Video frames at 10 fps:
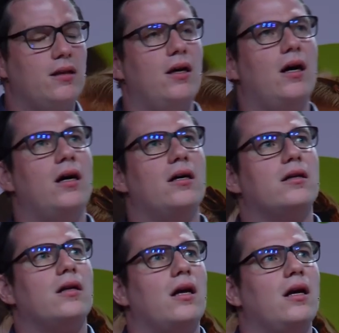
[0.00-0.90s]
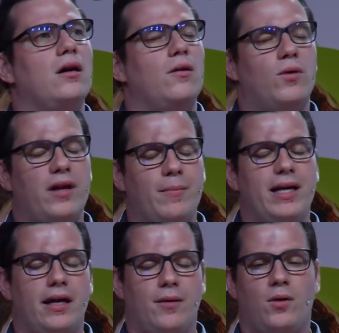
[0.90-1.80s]
the, what they
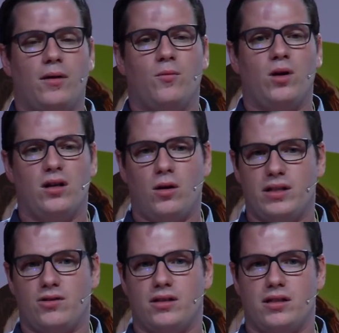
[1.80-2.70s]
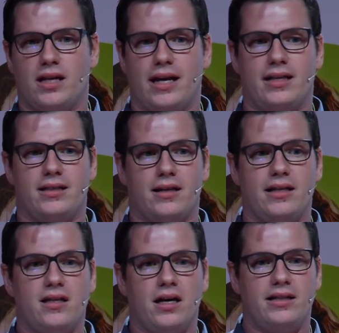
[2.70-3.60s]
mean, what, what Lowe is trying to say is that
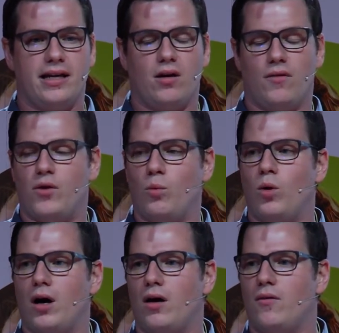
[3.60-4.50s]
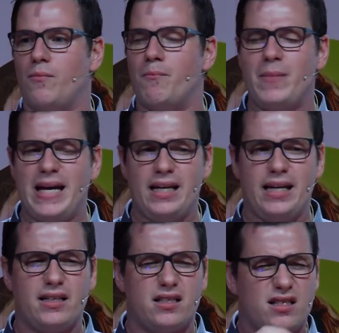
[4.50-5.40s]
this idea of, the, of
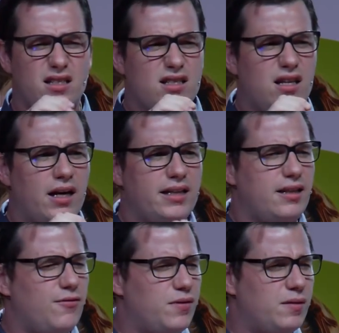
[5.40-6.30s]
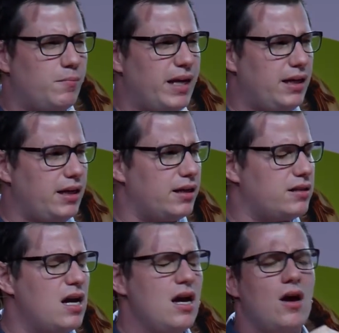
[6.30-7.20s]
meanings, slight different
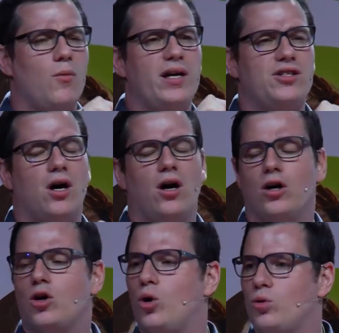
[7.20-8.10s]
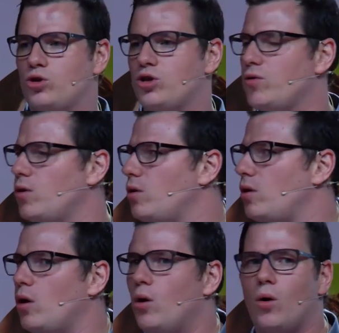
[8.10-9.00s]
meanings which are
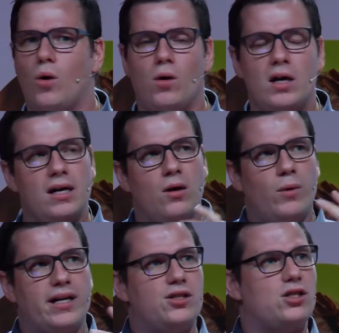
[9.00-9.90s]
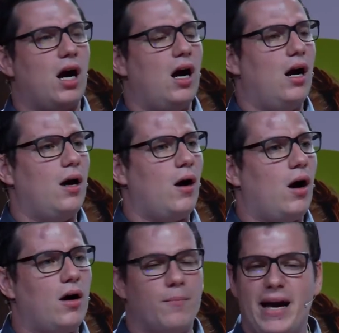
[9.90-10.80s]
cultural or which uh,
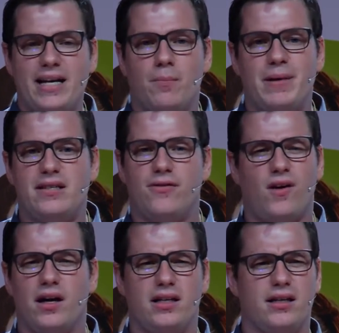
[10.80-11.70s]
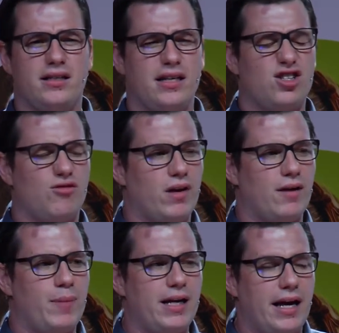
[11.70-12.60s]
are, may not be defined in the dictionary
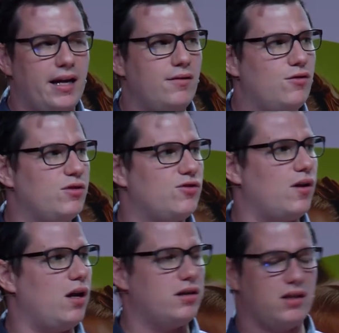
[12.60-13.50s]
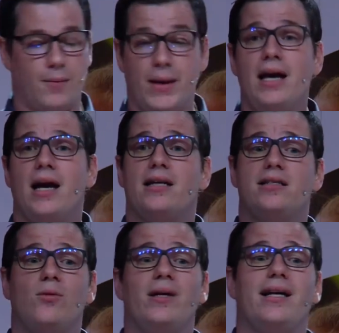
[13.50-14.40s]
have been hidden to us for a long time. And
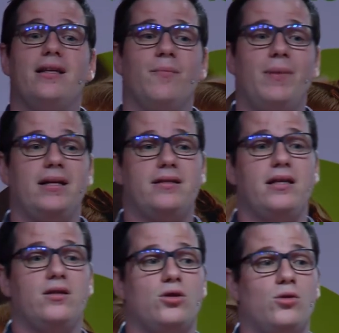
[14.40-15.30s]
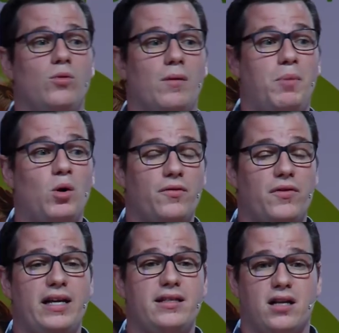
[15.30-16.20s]
until we had the ability to
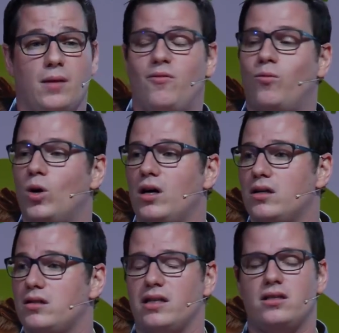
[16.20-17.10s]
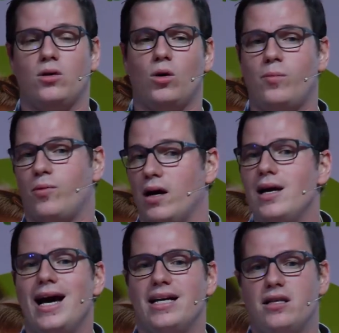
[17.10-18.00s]
put these type of words into corpora
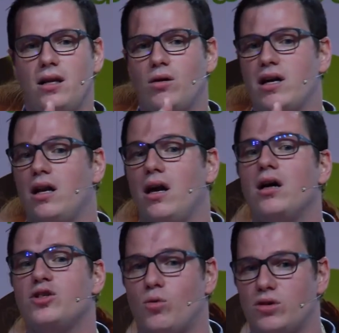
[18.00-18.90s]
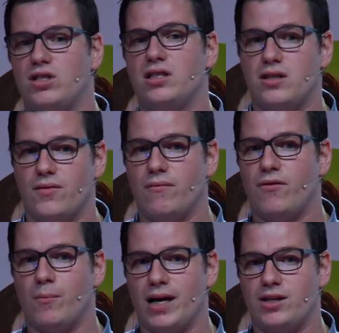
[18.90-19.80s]
and to look at large quantities of
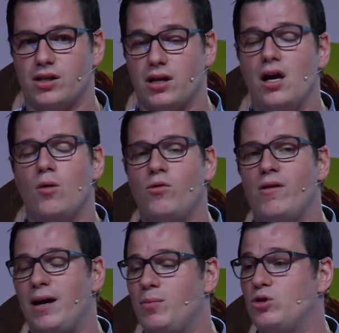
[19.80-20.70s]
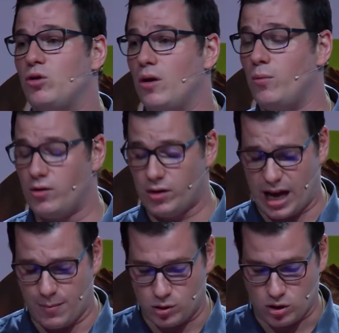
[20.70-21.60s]
information, we were, able to, we were
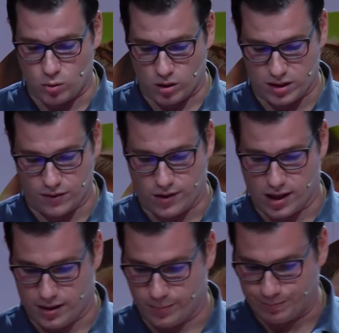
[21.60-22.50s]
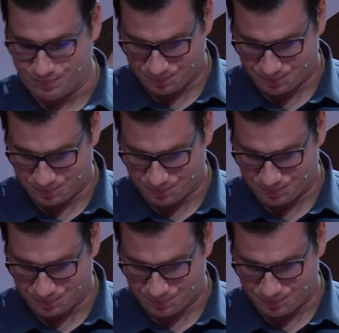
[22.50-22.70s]
unable to quantify them.